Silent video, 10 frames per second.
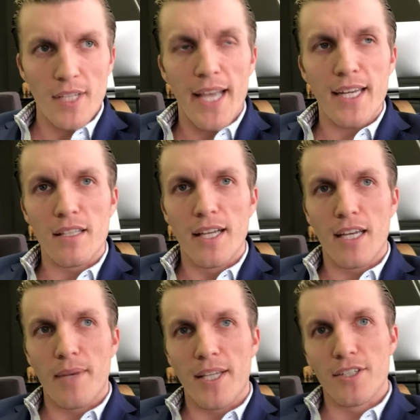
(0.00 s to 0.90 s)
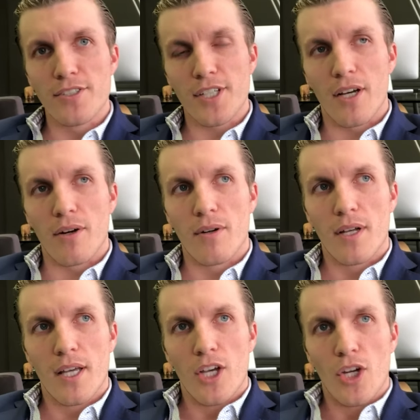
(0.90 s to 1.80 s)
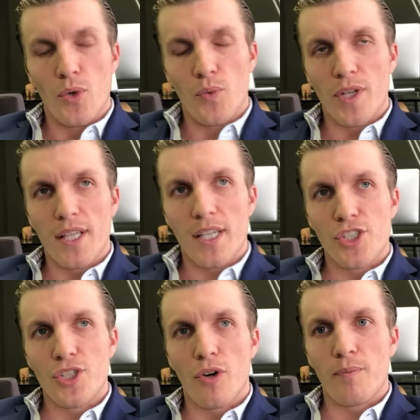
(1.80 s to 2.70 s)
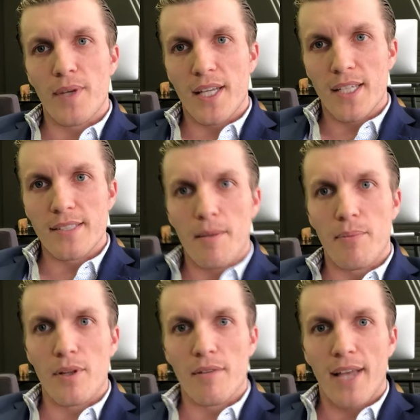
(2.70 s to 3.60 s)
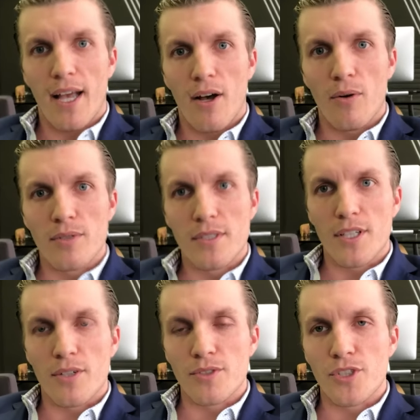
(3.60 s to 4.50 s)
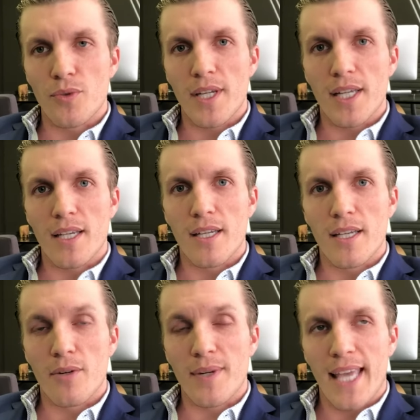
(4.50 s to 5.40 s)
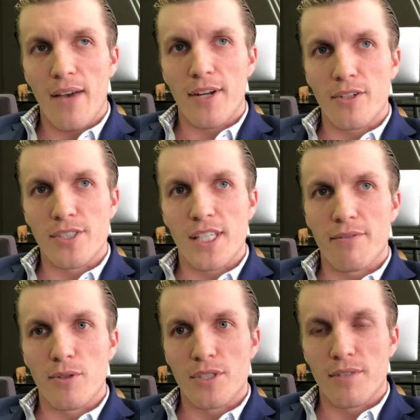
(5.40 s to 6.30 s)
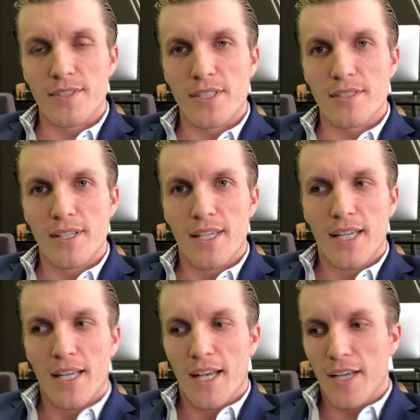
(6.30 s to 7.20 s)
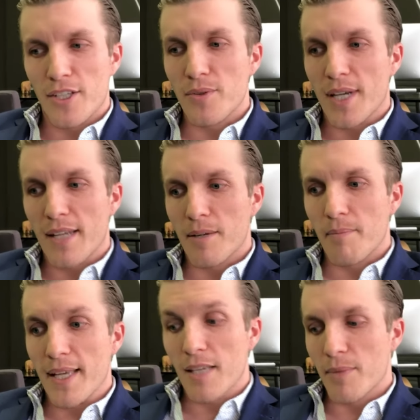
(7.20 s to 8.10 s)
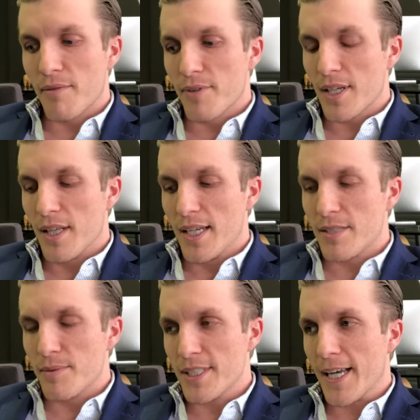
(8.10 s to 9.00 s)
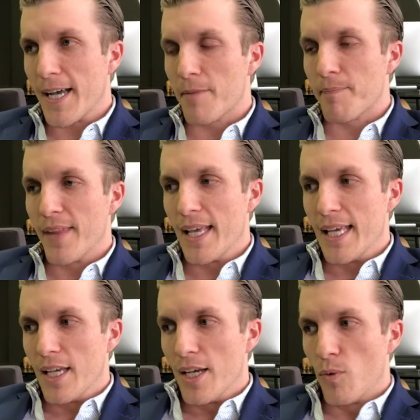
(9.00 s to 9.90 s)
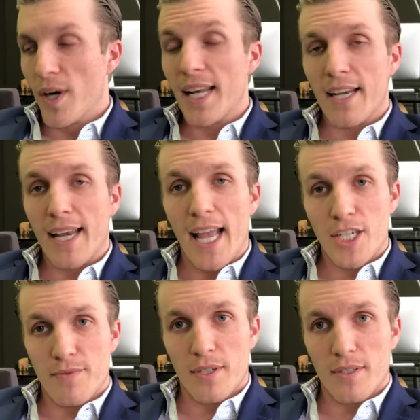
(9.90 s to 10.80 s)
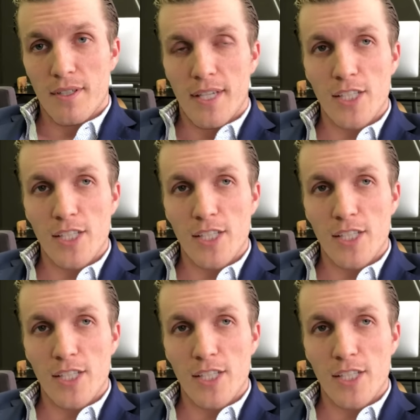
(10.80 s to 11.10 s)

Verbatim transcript: I had a client I met years ago who really showed me an example of how, you know, doing, you know, accounting or CFO services, you can end up making money for the clients. He was a guy working out in Nashville.